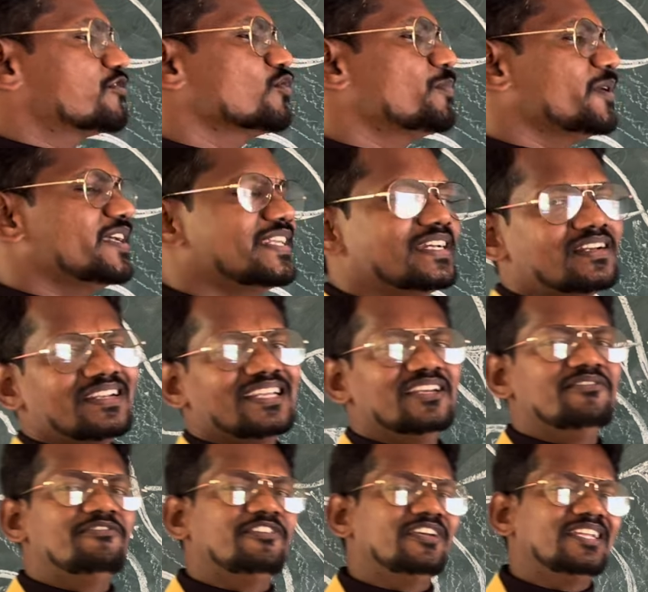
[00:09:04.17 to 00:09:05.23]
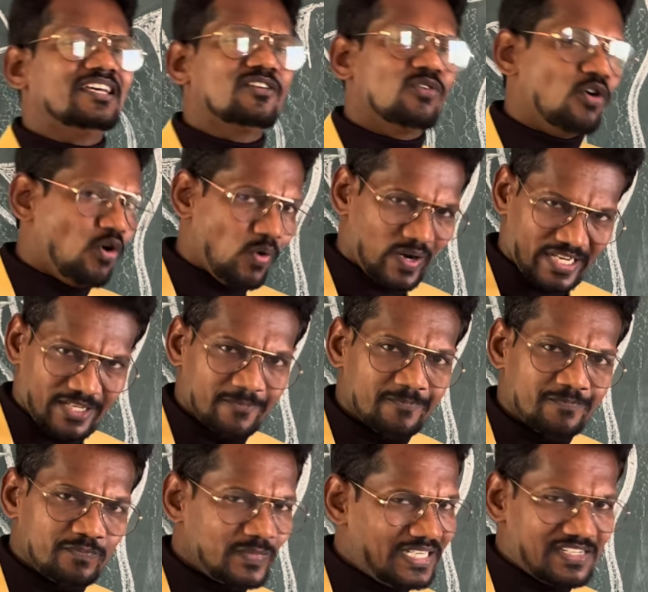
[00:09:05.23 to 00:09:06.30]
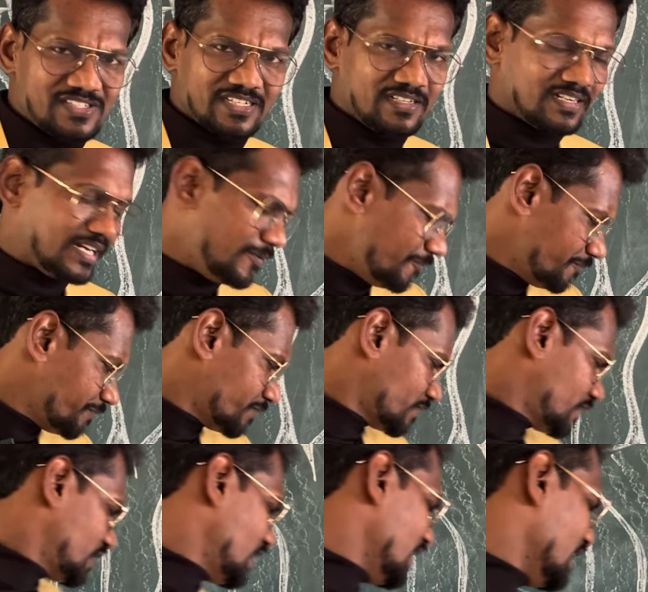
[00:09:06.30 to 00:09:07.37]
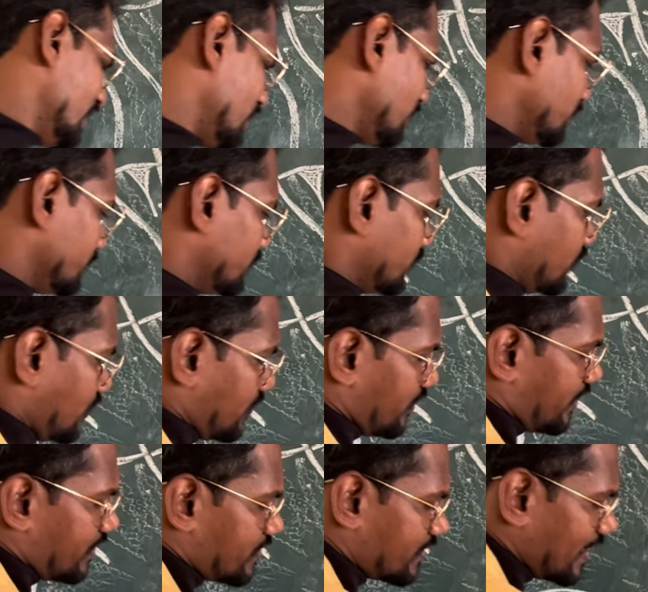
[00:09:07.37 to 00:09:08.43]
superior, inferior ovary, etc. Then this